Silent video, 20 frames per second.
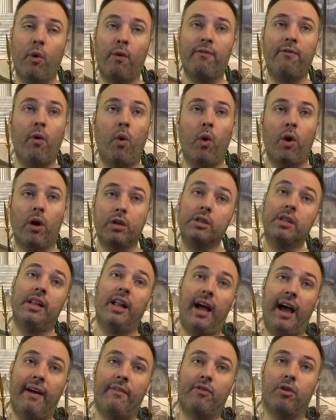a four four, so
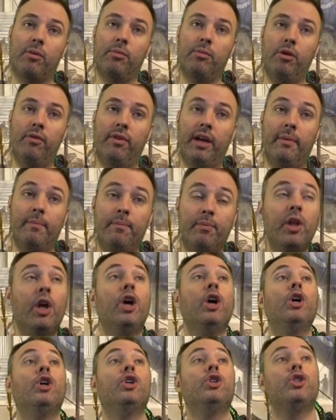they'll have to remove it.
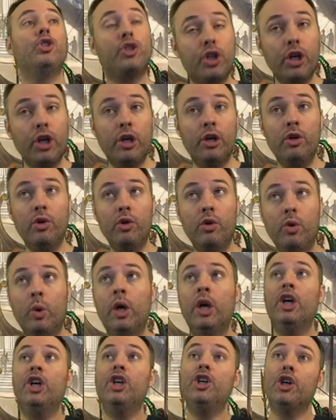
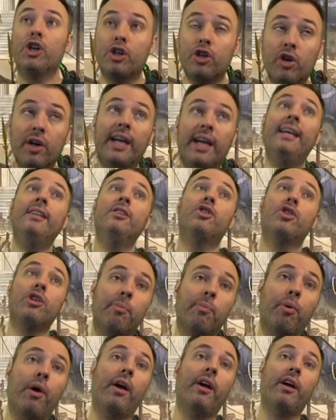Two, you're green,
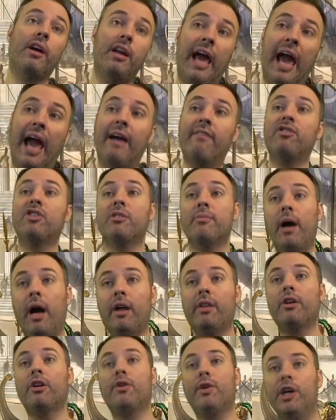so you're probably going to have some
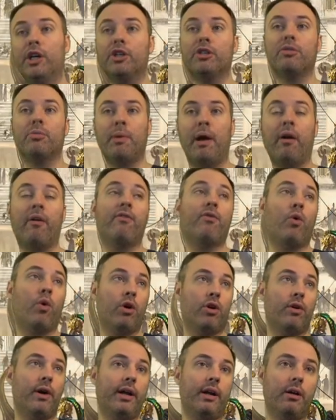other creatures with power
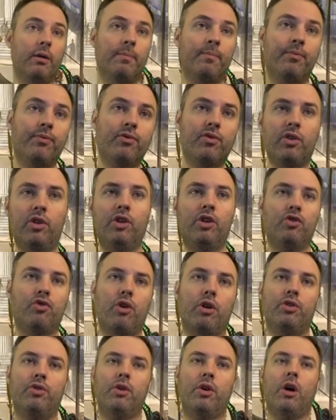four or greater. So then you can
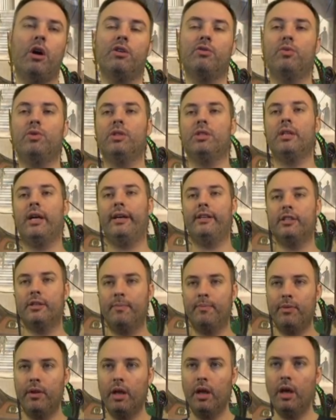draw two cards, which is
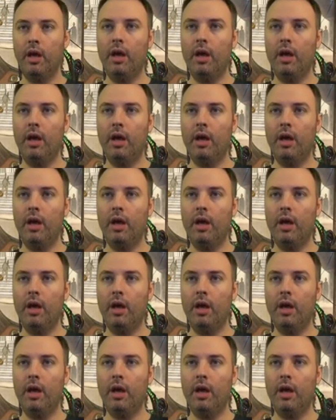nice.